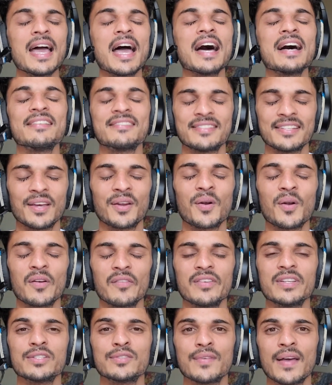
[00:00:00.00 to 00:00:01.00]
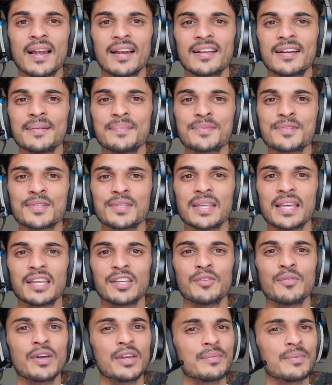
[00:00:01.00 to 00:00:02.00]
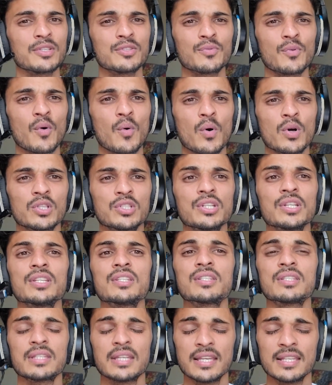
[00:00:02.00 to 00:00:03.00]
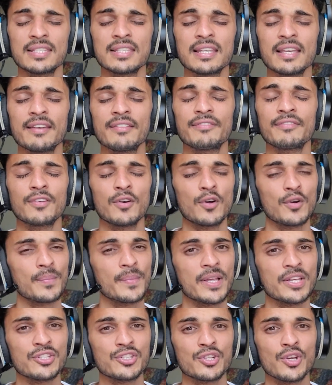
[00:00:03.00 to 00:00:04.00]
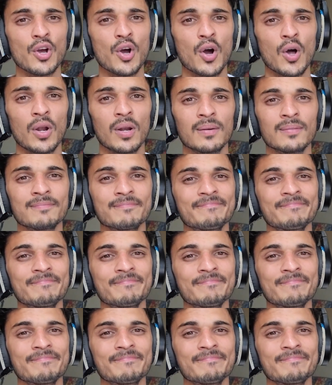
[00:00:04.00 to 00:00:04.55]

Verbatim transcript: as they are always welcome. So thank you very much for watching. Stay safe. God bless you all.